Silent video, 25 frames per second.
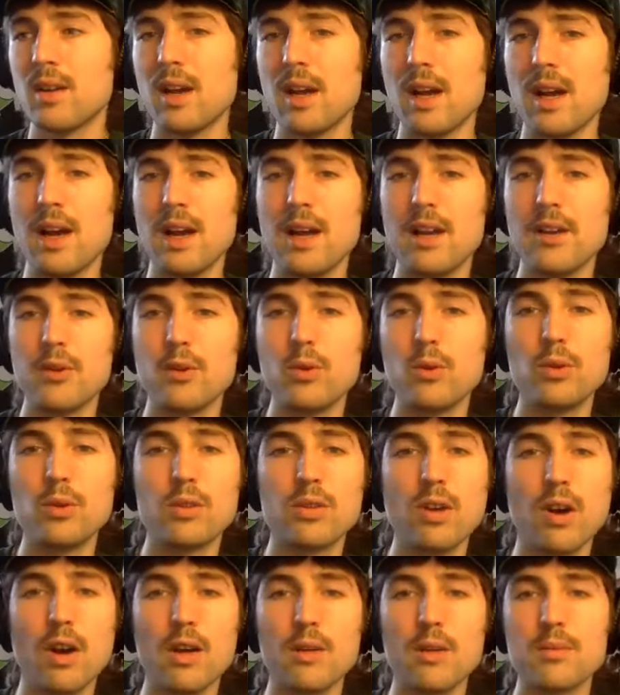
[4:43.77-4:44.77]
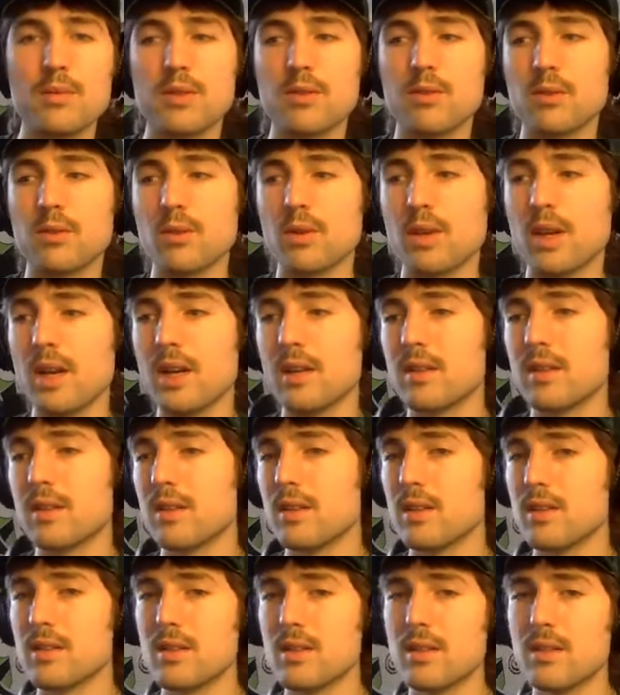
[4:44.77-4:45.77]
and all types of
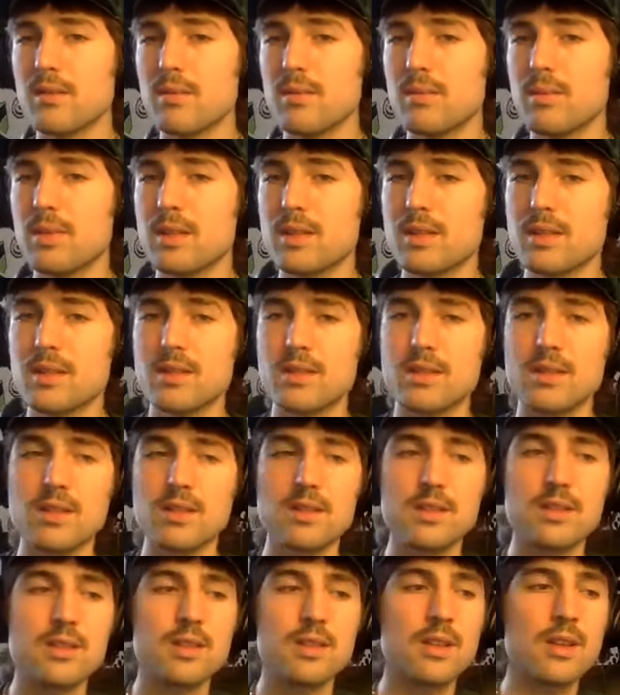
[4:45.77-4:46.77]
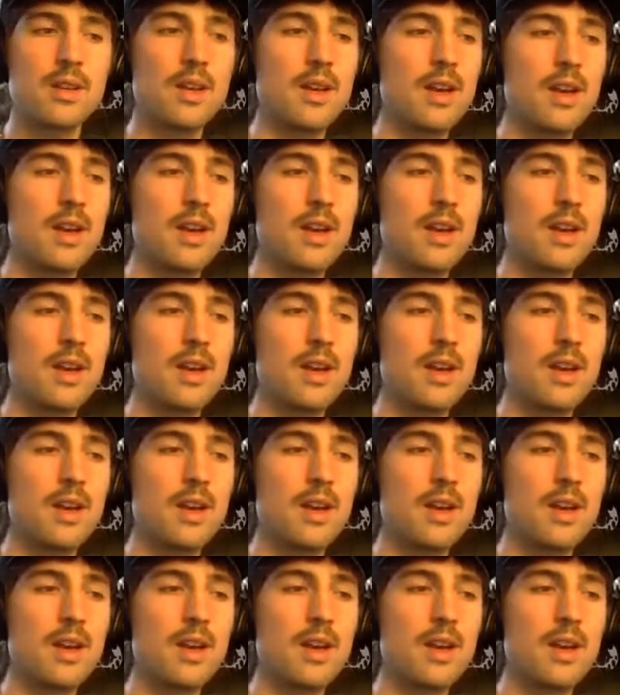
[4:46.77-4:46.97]
creators and businesses.